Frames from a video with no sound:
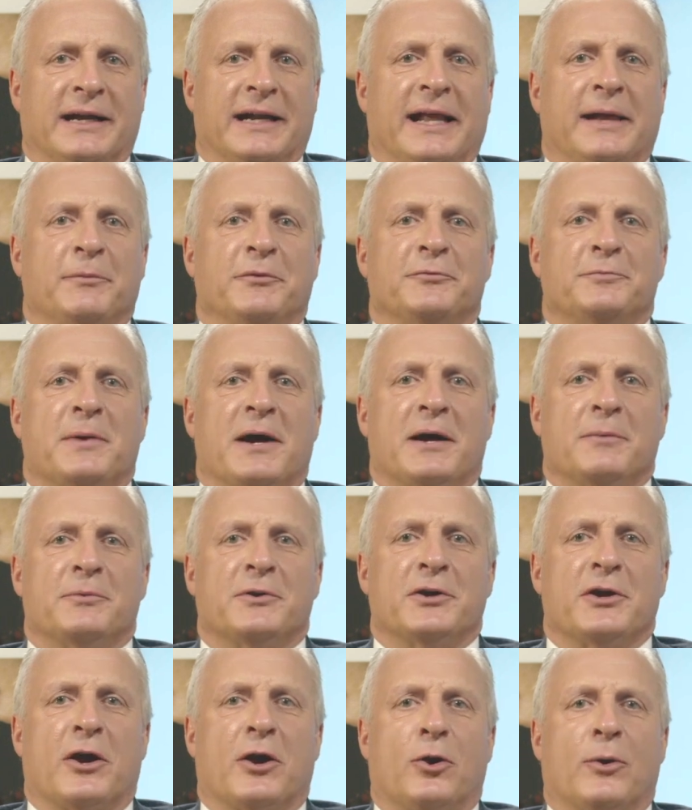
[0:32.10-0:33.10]
My name is
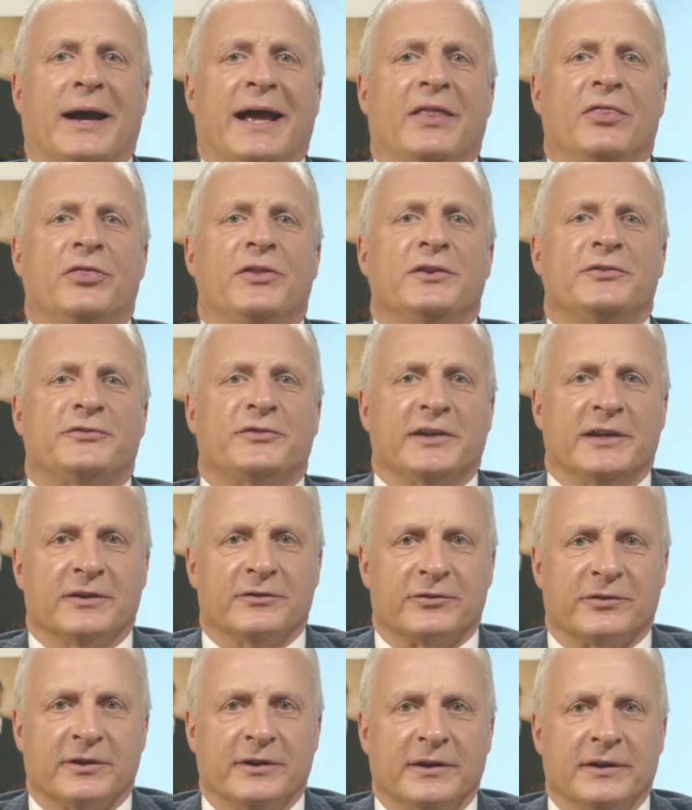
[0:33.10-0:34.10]
Bob Cordaro, and this
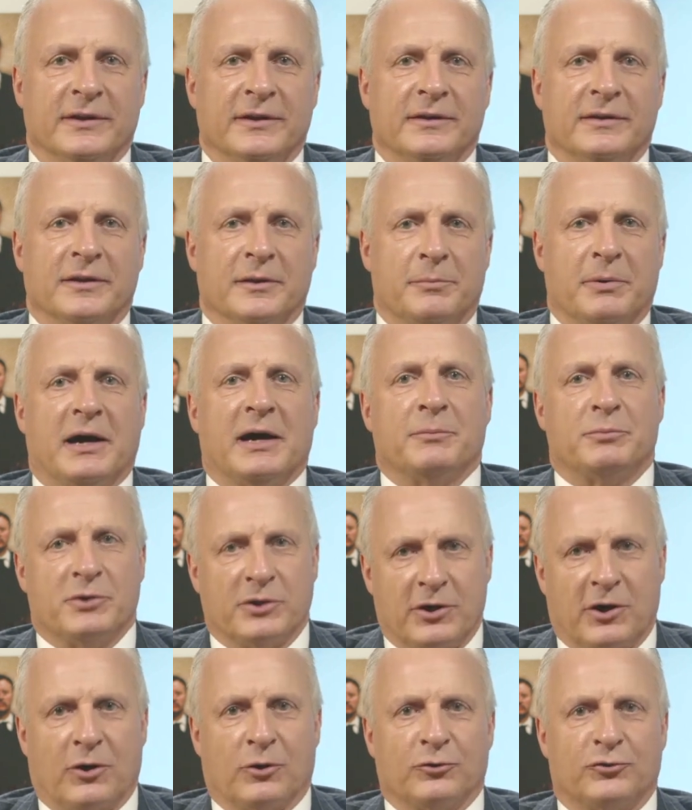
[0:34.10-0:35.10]
is The Bob
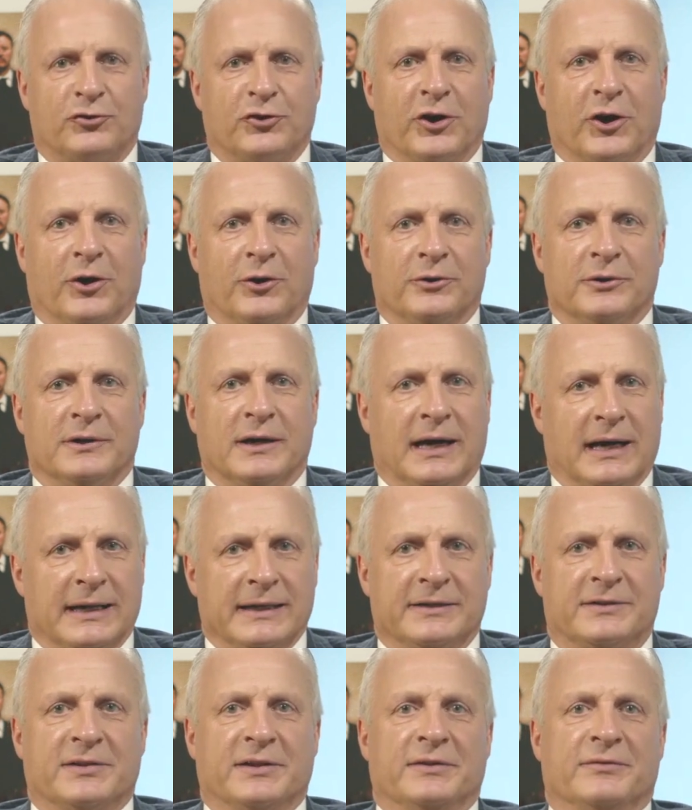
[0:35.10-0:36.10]
Cordaro Show
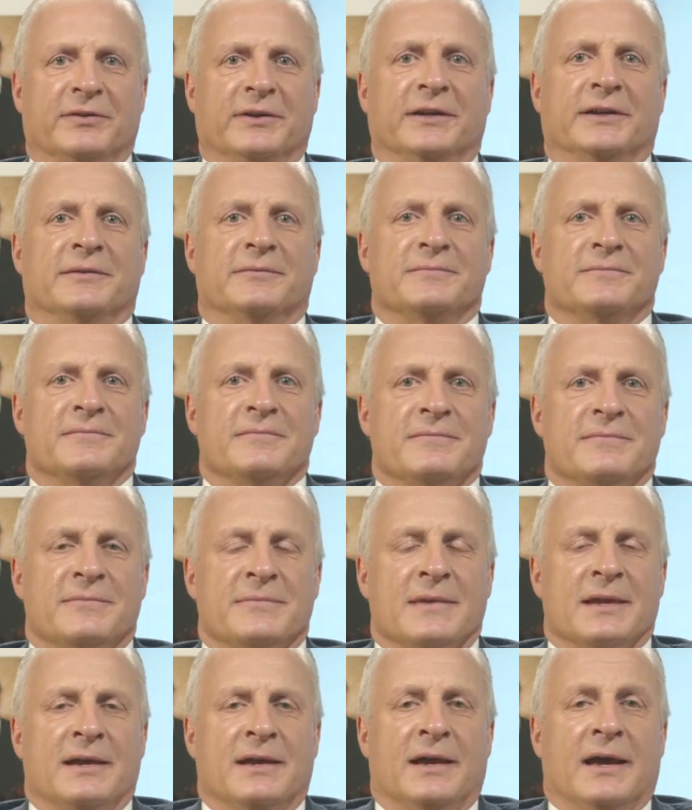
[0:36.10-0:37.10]
on TV.
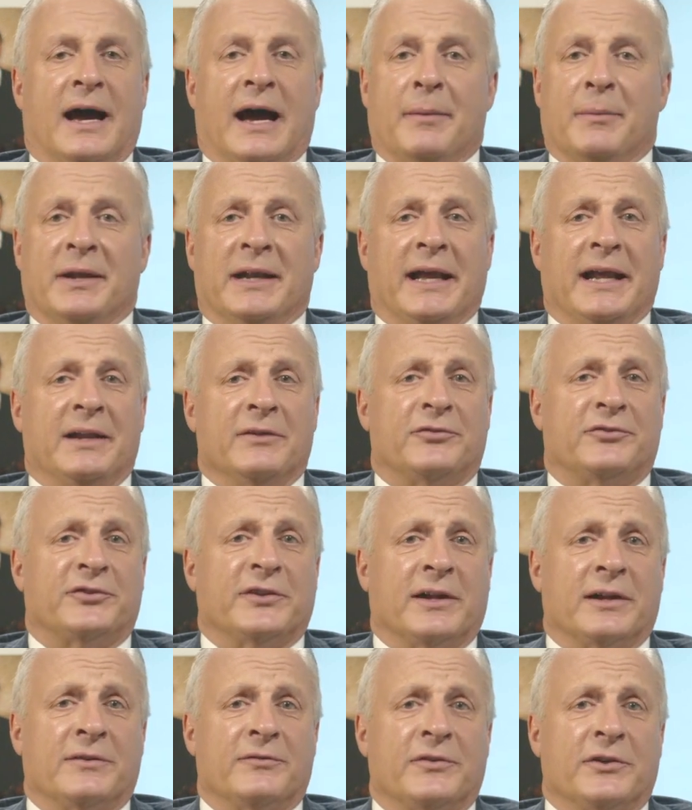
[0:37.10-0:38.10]
I'm a native
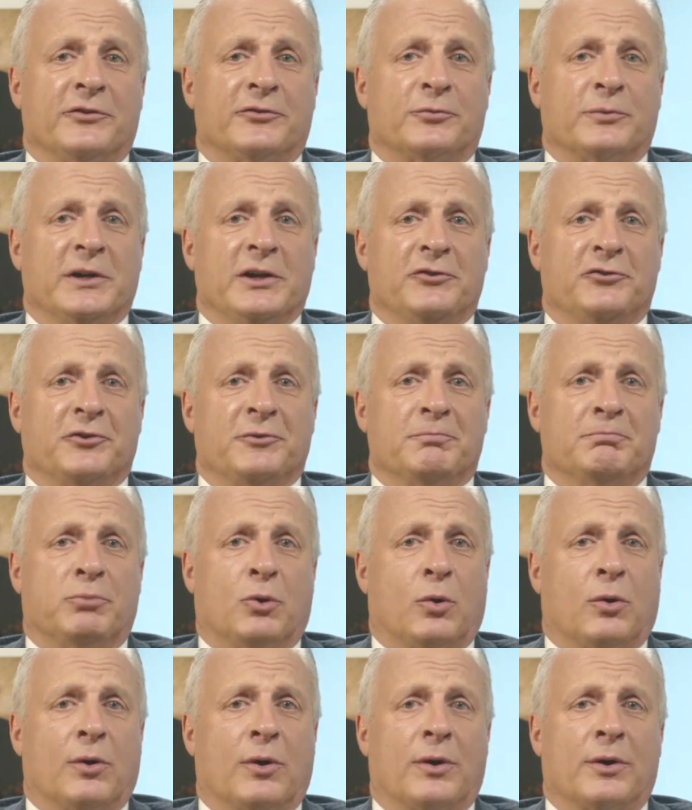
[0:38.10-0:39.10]
son of this region,
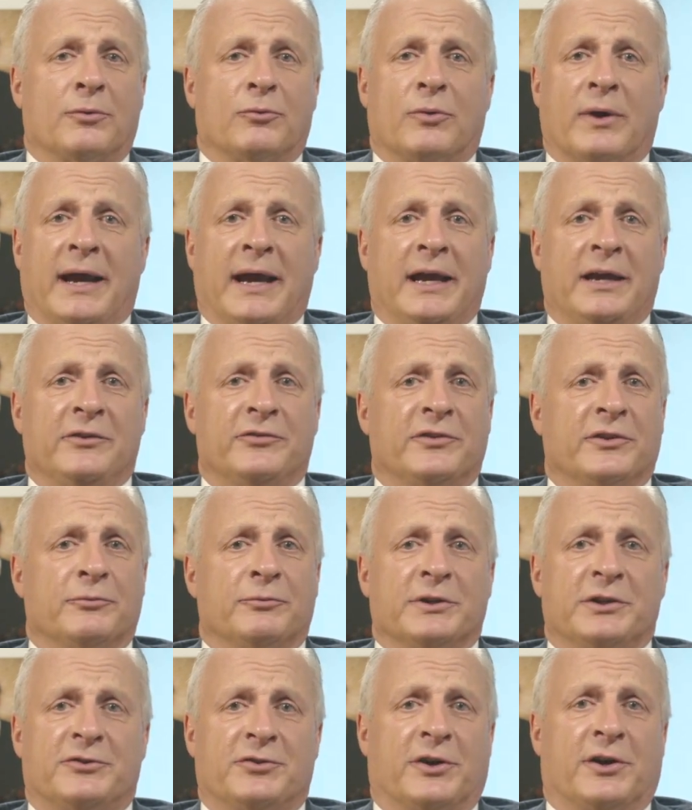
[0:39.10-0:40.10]
born, raised,
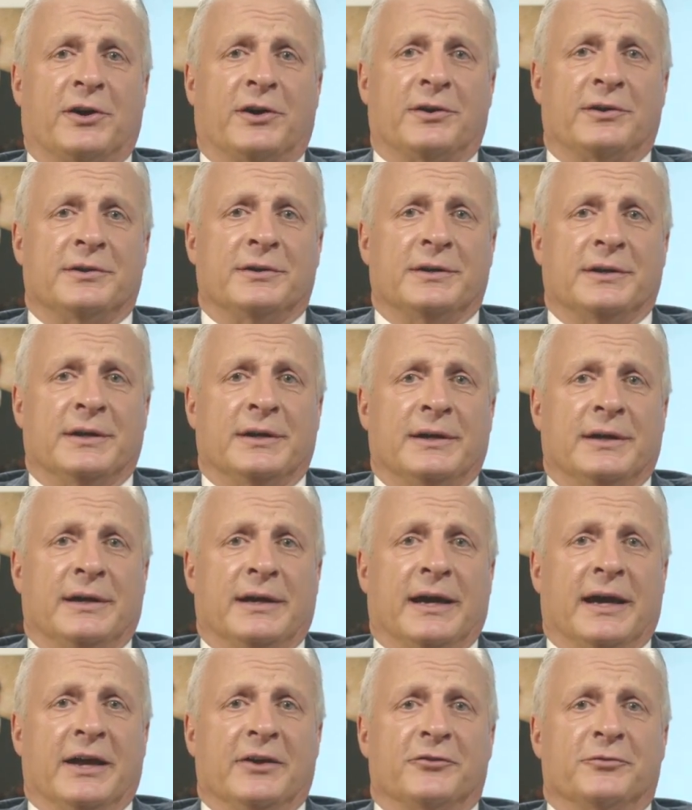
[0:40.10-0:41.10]
and returned.
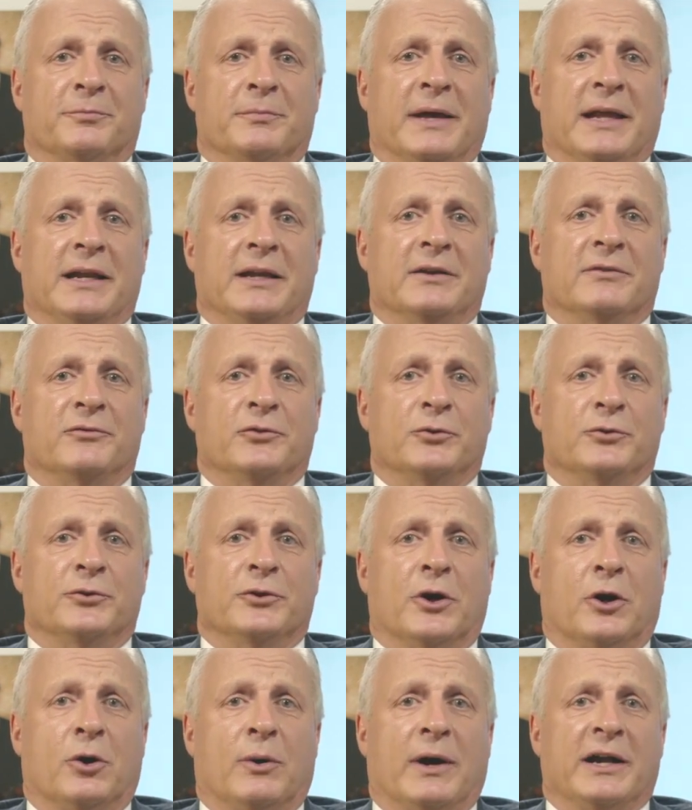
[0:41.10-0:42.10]
As many of you
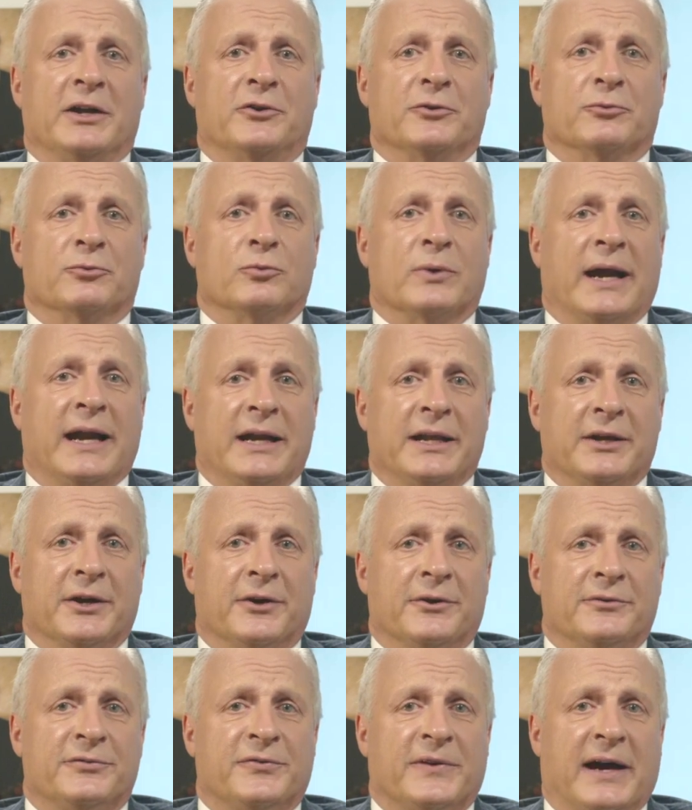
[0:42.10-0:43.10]
know, I do
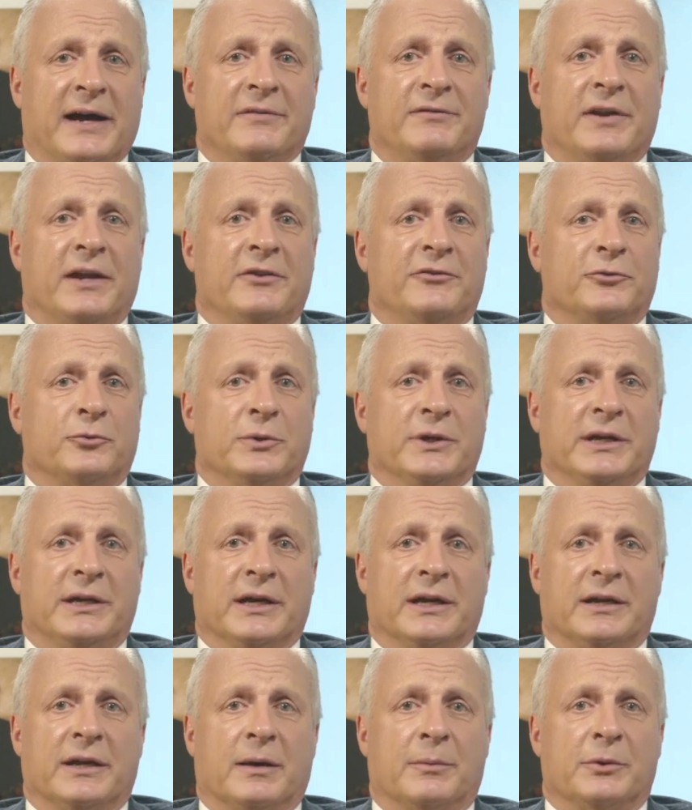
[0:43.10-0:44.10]
radio five days a
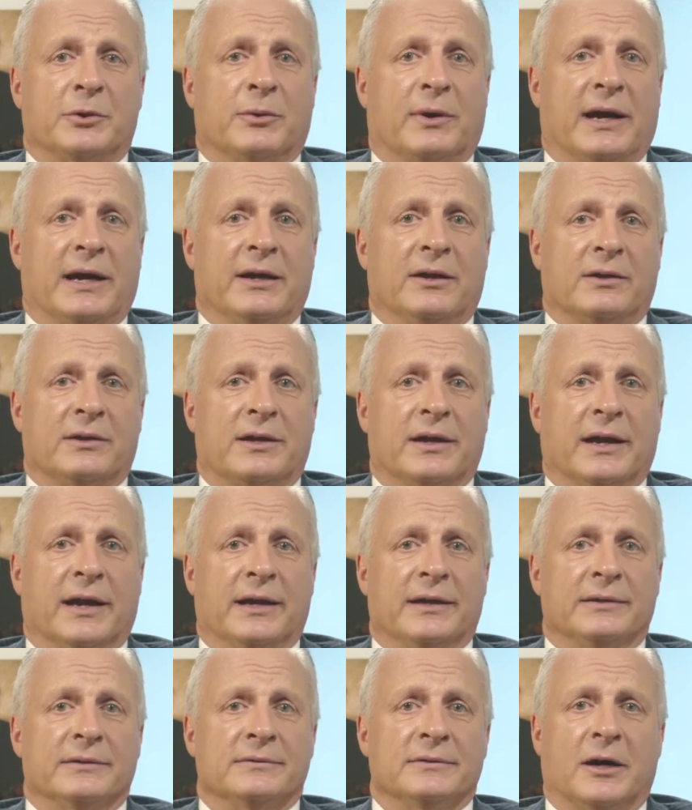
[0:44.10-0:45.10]
week on
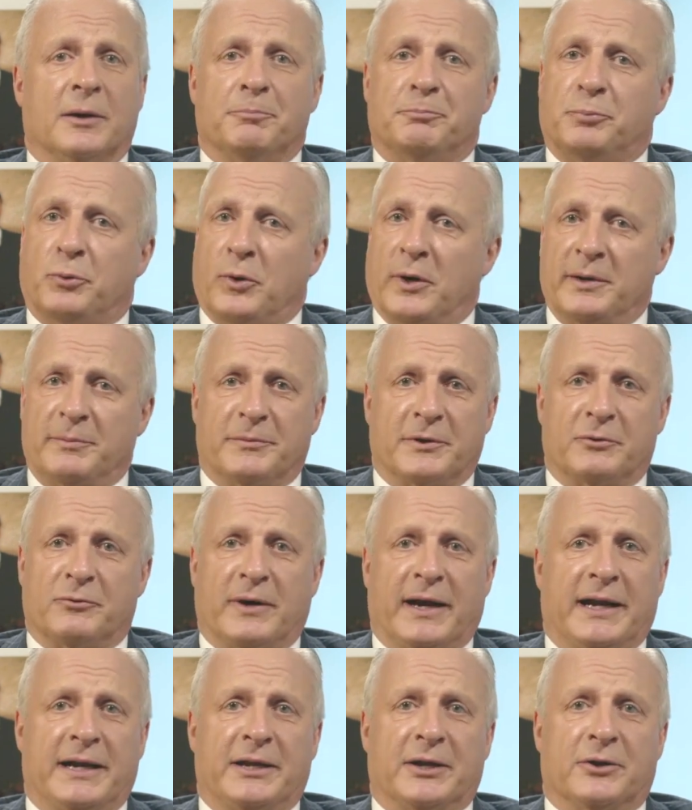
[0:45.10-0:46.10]
WILK, appointment
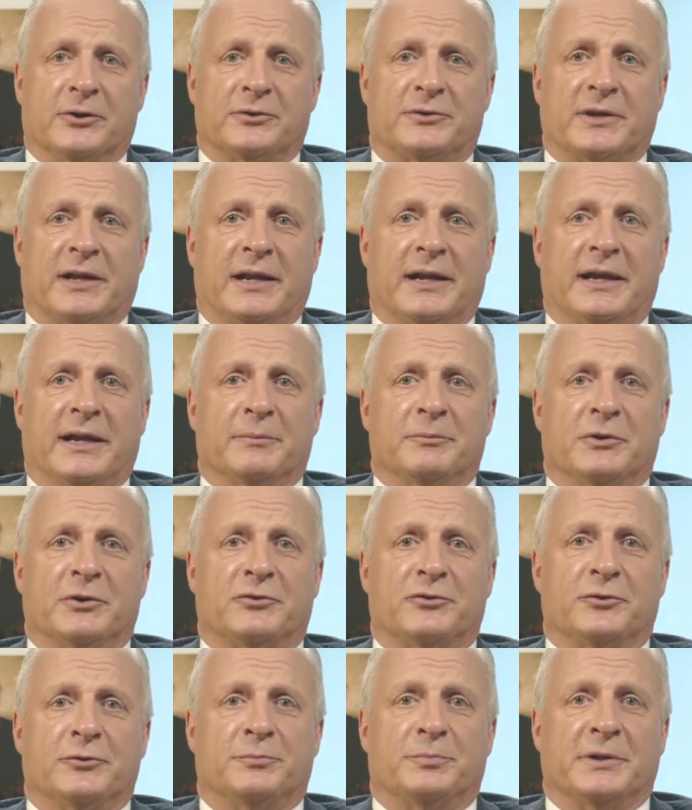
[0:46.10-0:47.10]
radio, 10 a.m. to
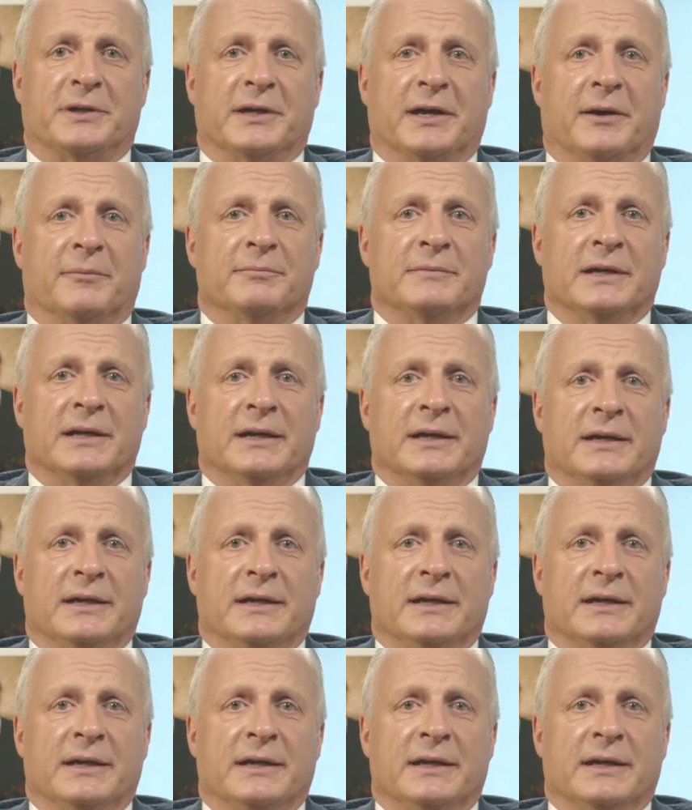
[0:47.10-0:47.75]
2 p.m.